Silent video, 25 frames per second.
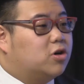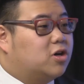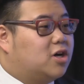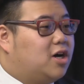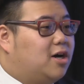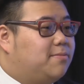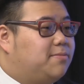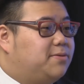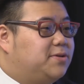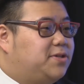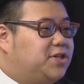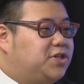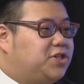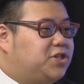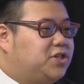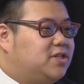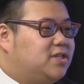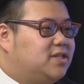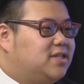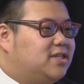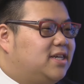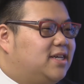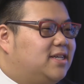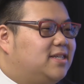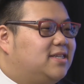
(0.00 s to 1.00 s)

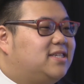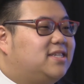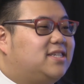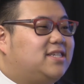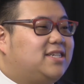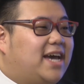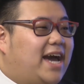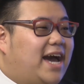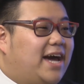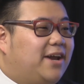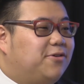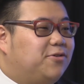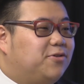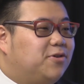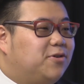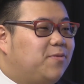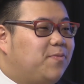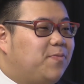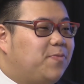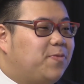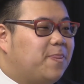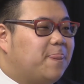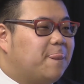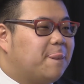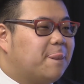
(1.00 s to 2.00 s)
competitions in Seattle,
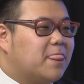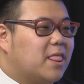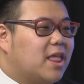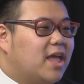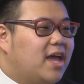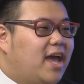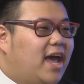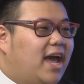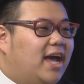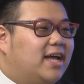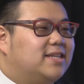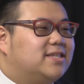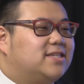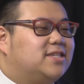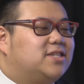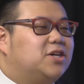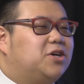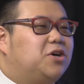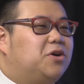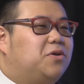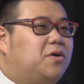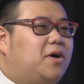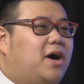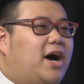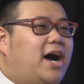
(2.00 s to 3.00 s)
and
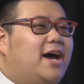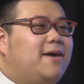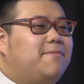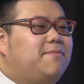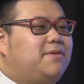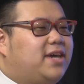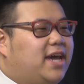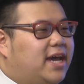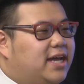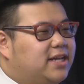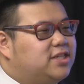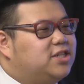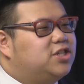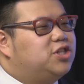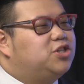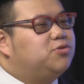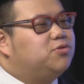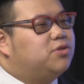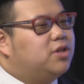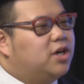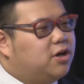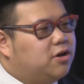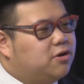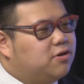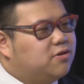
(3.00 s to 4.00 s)
so I began to do
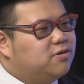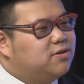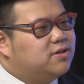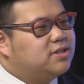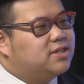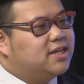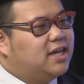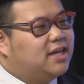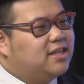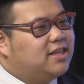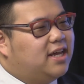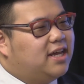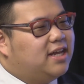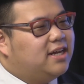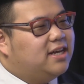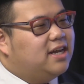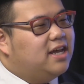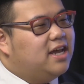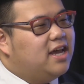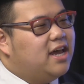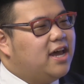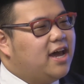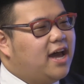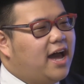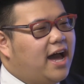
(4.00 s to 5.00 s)
those, and then
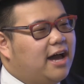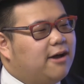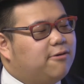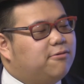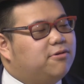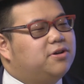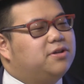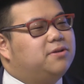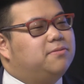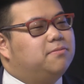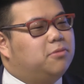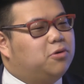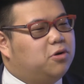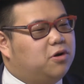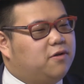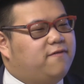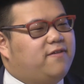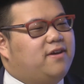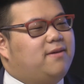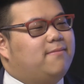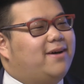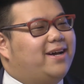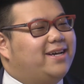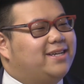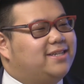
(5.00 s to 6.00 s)
I would
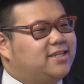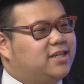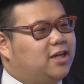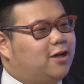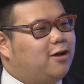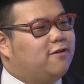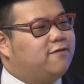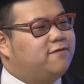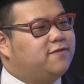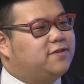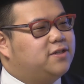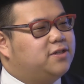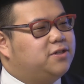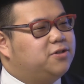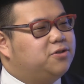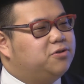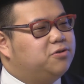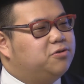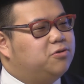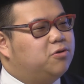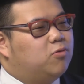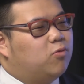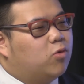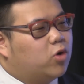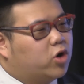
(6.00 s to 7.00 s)
motivate myself
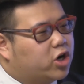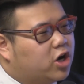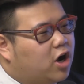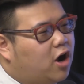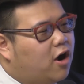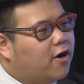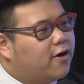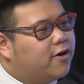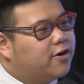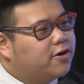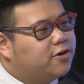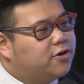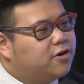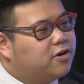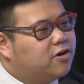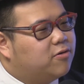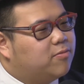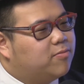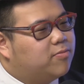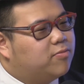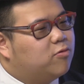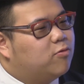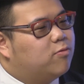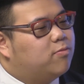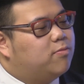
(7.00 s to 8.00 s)
to work harder,
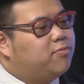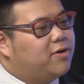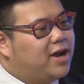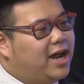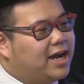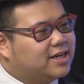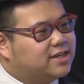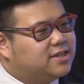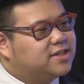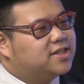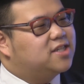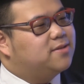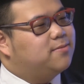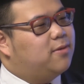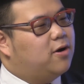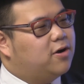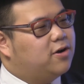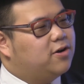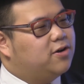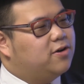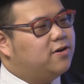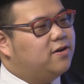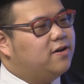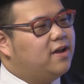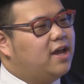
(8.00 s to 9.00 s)
practice
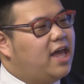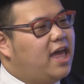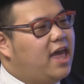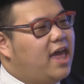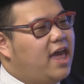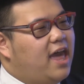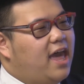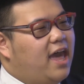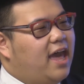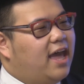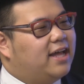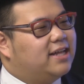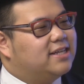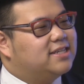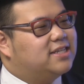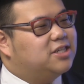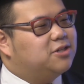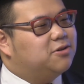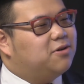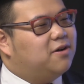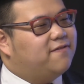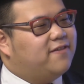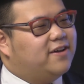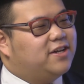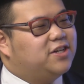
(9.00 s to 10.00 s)
smarter. And
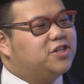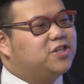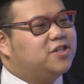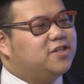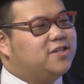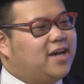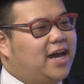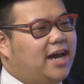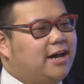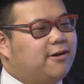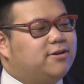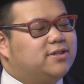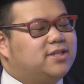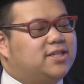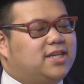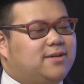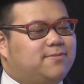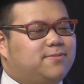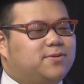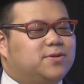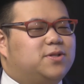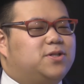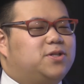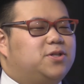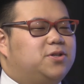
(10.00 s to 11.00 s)
so eventually I was
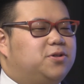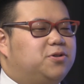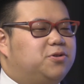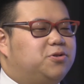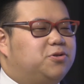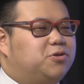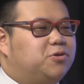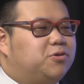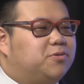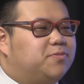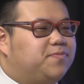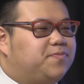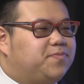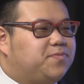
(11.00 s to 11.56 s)
able to